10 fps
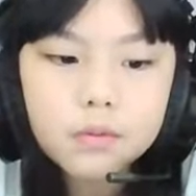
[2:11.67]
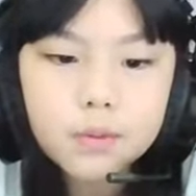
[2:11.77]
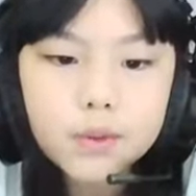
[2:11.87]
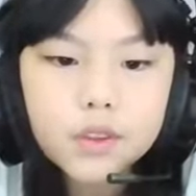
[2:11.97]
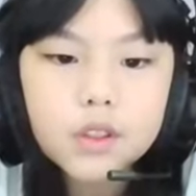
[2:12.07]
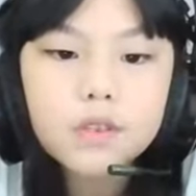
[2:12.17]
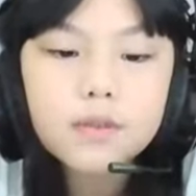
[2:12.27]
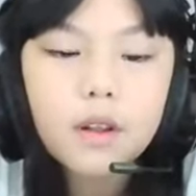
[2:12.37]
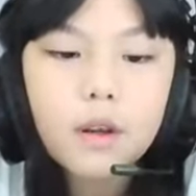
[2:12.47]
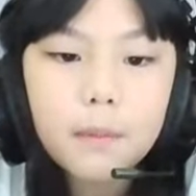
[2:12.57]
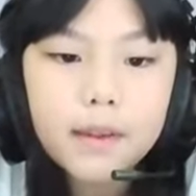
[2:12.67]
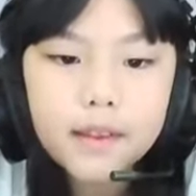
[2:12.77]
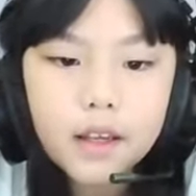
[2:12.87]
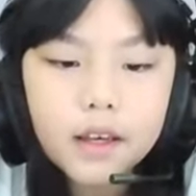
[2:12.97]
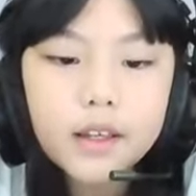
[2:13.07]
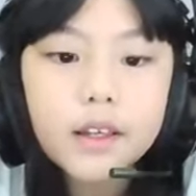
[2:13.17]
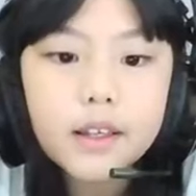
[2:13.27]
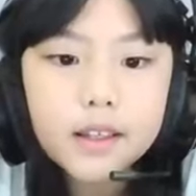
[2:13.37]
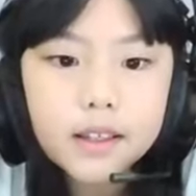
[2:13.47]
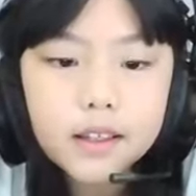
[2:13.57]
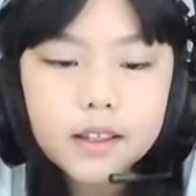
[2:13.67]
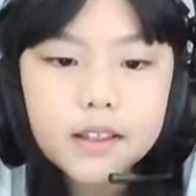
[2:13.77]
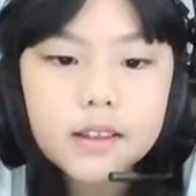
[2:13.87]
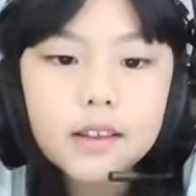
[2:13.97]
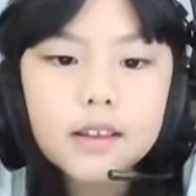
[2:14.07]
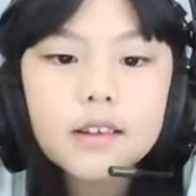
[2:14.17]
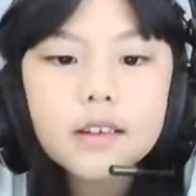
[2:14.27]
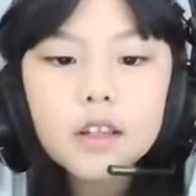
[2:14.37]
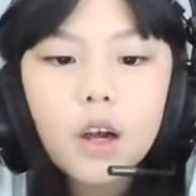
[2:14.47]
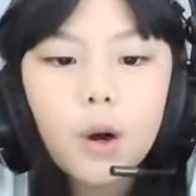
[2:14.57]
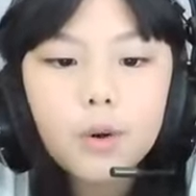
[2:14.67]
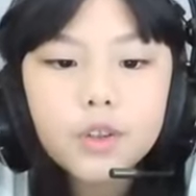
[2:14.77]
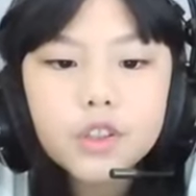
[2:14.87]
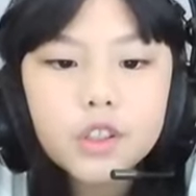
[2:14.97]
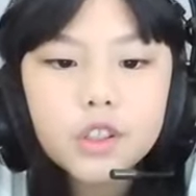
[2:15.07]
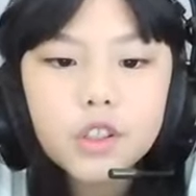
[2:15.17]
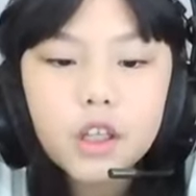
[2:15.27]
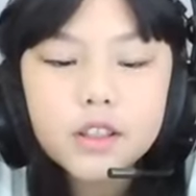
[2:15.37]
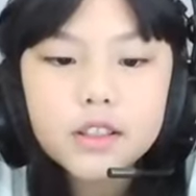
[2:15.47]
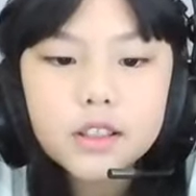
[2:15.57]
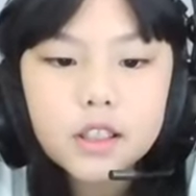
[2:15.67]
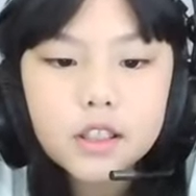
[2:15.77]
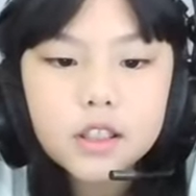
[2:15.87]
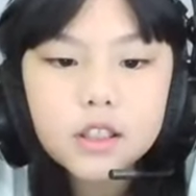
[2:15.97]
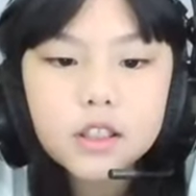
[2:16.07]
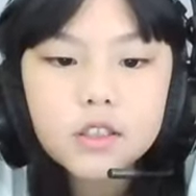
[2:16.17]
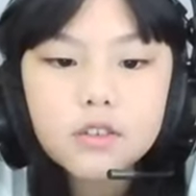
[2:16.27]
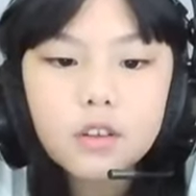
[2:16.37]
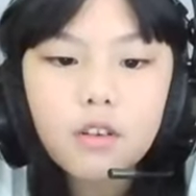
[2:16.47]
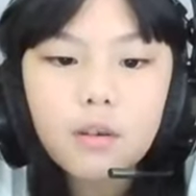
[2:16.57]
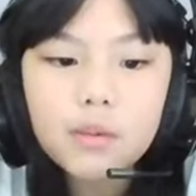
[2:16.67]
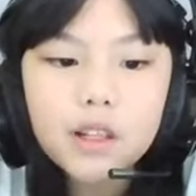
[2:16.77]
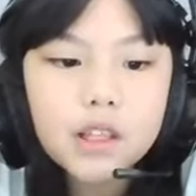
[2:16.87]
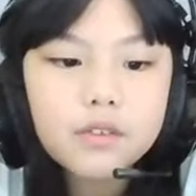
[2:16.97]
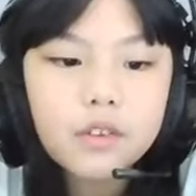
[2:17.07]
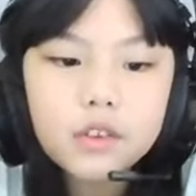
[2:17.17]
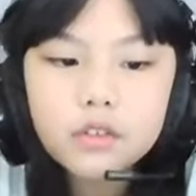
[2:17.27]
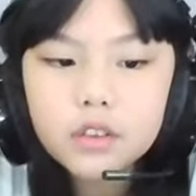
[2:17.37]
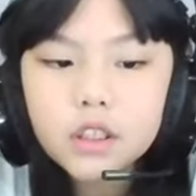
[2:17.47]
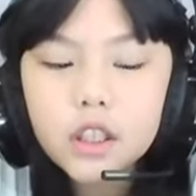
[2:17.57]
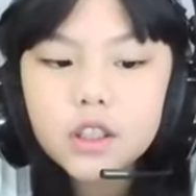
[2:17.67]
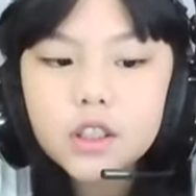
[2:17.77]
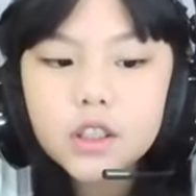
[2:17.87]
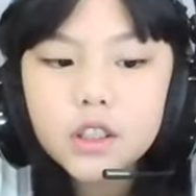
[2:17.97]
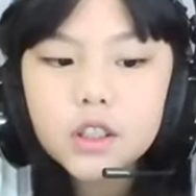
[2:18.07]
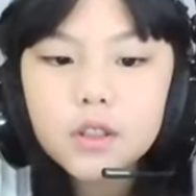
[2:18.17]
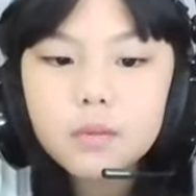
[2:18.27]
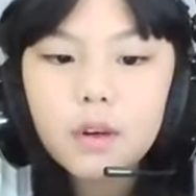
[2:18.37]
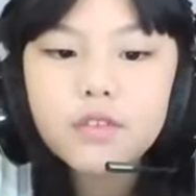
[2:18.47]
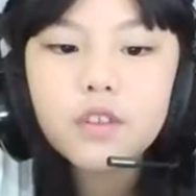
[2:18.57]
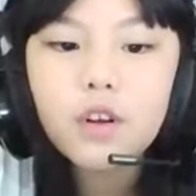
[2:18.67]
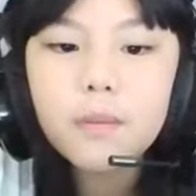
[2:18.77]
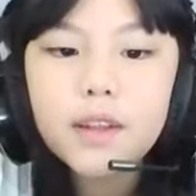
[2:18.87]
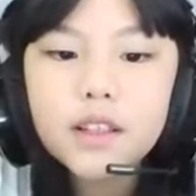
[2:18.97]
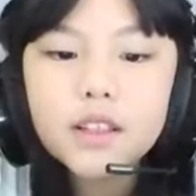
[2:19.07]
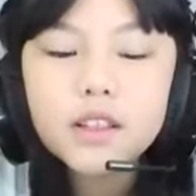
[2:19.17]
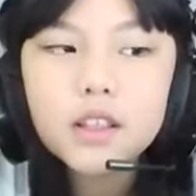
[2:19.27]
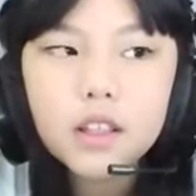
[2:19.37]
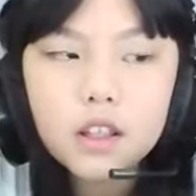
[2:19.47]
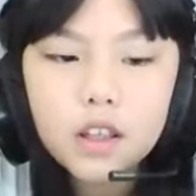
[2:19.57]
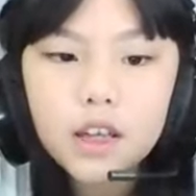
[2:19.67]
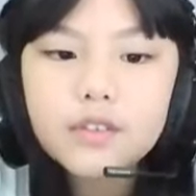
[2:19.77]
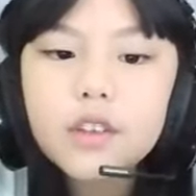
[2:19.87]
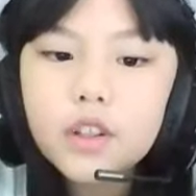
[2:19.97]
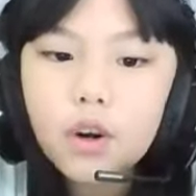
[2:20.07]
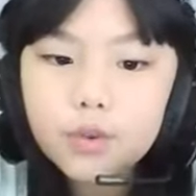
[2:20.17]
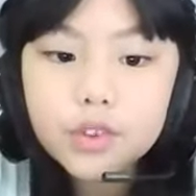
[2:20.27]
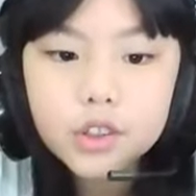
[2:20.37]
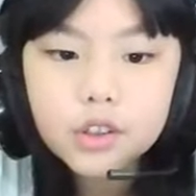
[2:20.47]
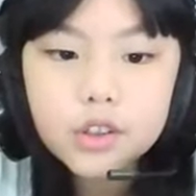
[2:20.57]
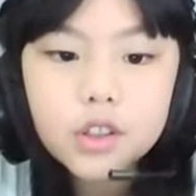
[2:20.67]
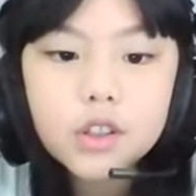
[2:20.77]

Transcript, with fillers: put Philomena in the ocean and sink Philomena for three days, but Philomena is still alive in the ocean